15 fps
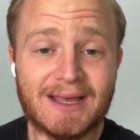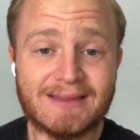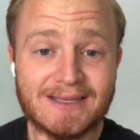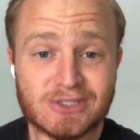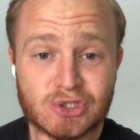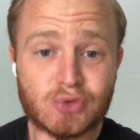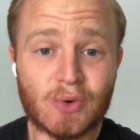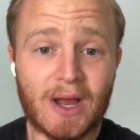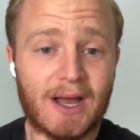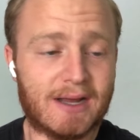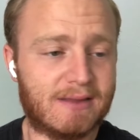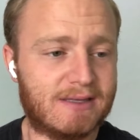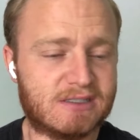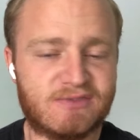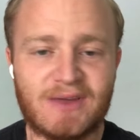this
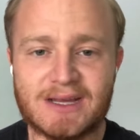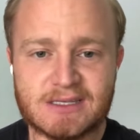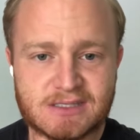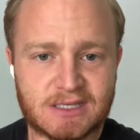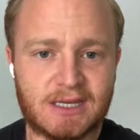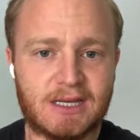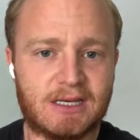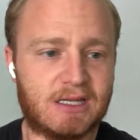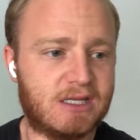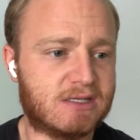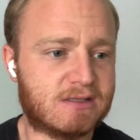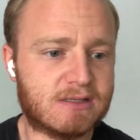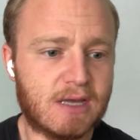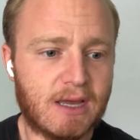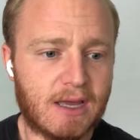drug, this vaccine,
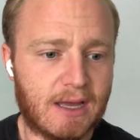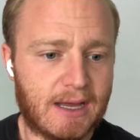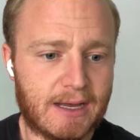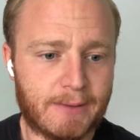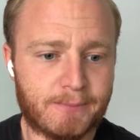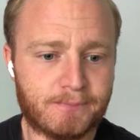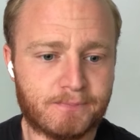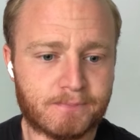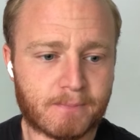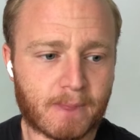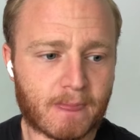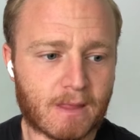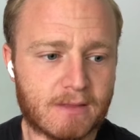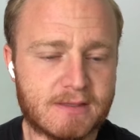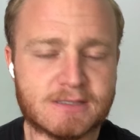this, um,
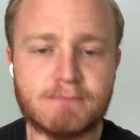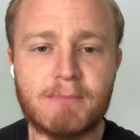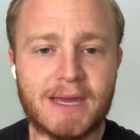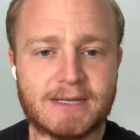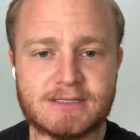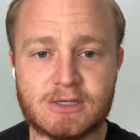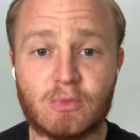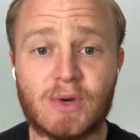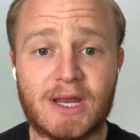this medicine,